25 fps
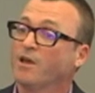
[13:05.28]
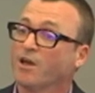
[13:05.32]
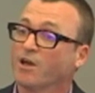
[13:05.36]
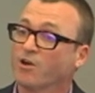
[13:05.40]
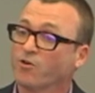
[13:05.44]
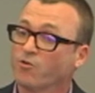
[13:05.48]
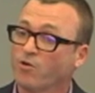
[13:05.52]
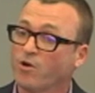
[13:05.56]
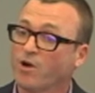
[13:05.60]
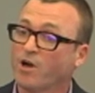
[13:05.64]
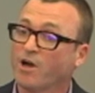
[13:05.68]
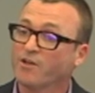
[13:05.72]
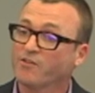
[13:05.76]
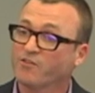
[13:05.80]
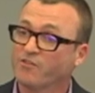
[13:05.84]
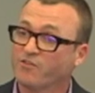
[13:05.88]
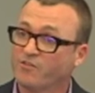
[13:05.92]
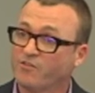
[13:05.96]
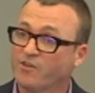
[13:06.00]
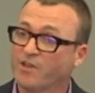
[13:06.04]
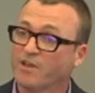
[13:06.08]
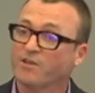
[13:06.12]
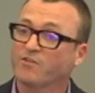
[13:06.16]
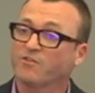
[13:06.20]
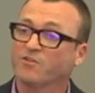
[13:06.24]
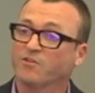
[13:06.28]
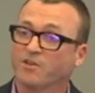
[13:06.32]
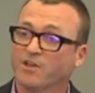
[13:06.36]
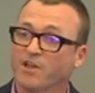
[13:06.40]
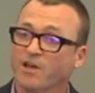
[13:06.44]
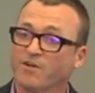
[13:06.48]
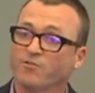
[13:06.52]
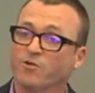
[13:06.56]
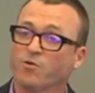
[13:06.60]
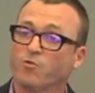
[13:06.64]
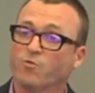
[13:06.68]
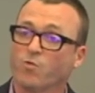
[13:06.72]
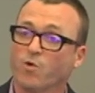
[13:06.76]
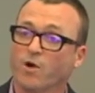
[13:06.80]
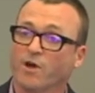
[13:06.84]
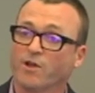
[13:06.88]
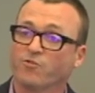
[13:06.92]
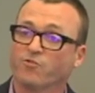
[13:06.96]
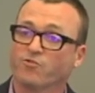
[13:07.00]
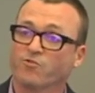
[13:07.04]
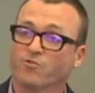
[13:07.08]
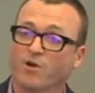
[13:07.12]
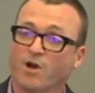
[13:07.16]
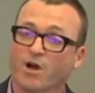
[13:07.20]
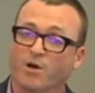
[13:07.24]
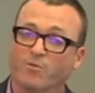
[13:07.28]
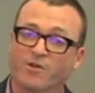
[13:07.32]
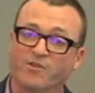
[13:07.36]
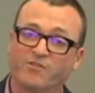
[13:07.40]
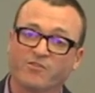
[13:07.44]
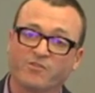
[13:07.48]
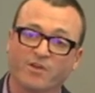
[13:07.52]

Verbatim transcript: across six level one trauma